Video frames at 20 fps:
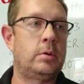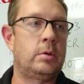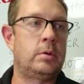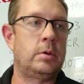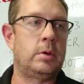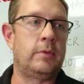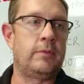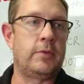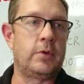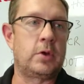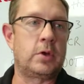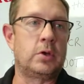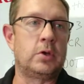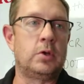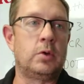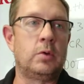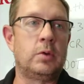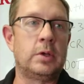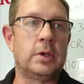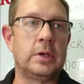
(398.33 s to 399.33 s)
If you can
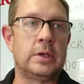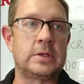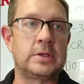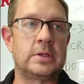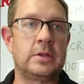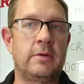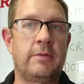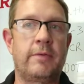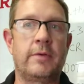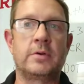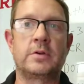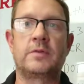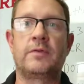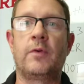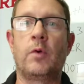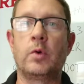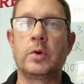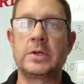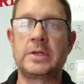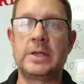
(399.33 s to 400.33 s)
do this in the first
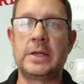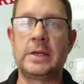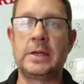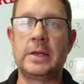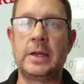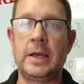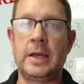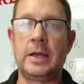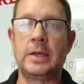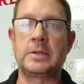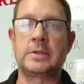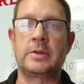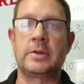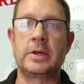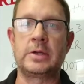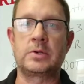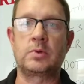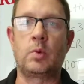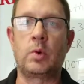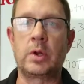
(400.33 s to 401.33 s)
14 days of
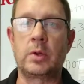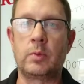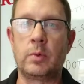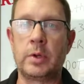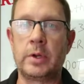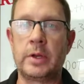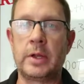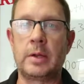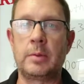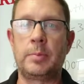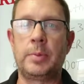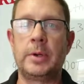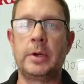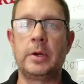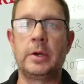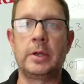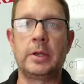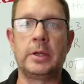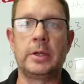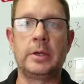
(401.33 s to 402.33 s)
that 21-day
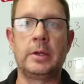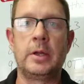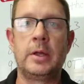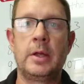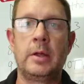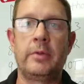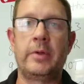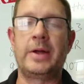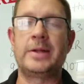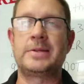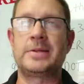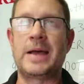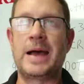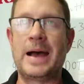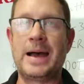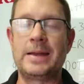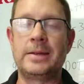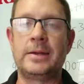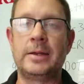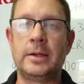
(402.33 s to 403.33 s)
period, that's
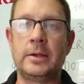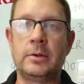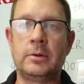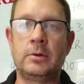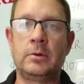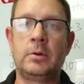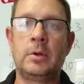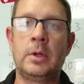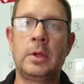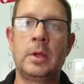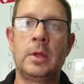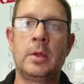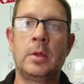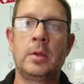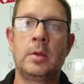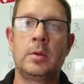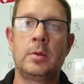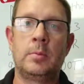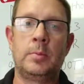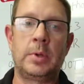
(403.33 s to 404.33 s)
ideal,
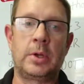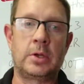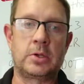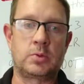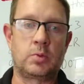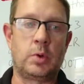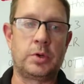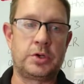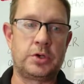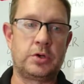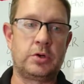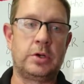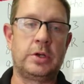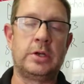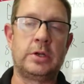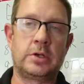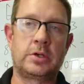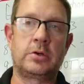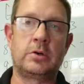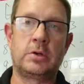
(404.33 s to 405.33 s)
because once your
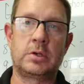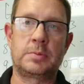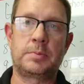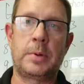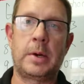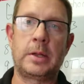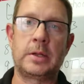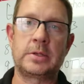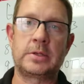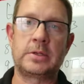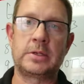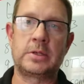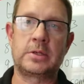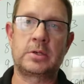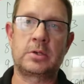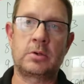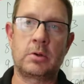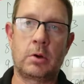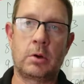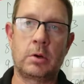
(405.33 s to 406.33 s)
insurance policy
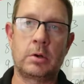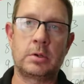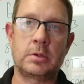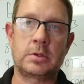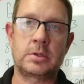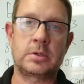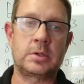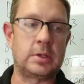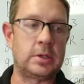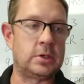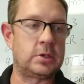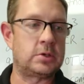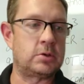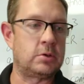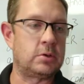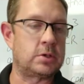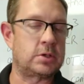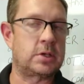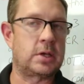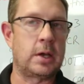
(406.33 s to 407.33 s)
starts, the
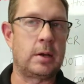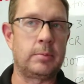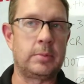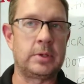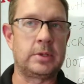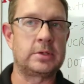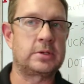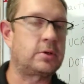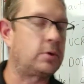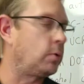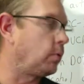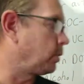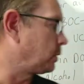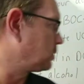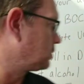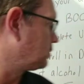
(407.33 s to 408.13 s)
insurance company is going